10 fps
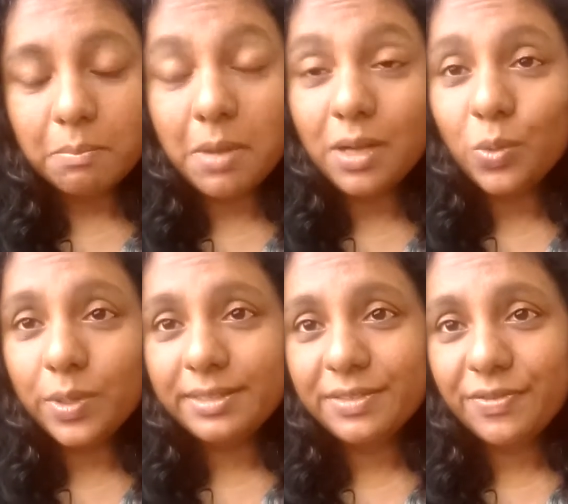
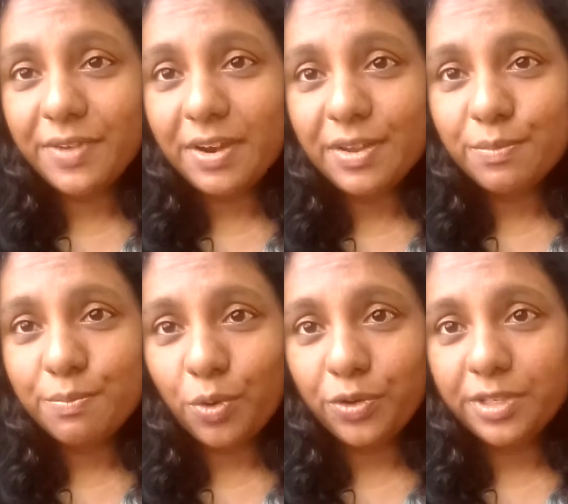mugwort is very
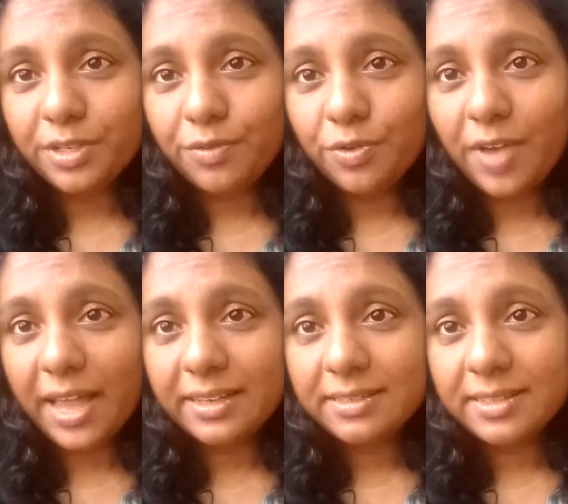important if you
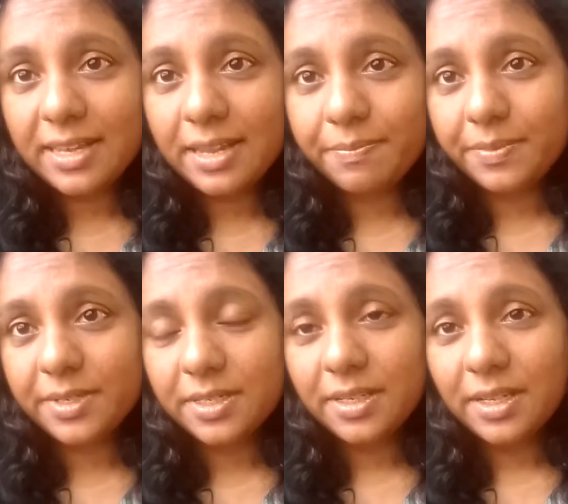hadn't
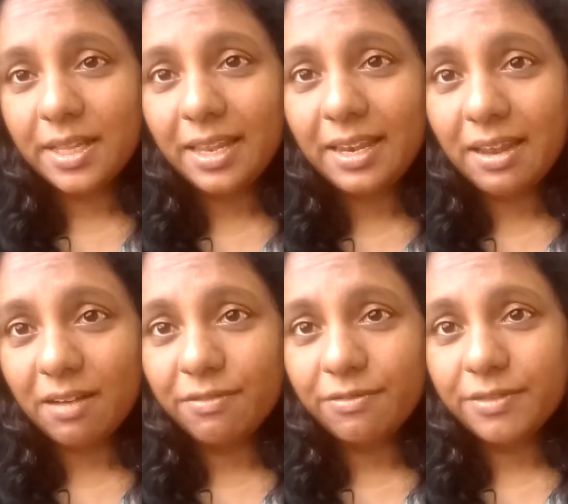slept enough.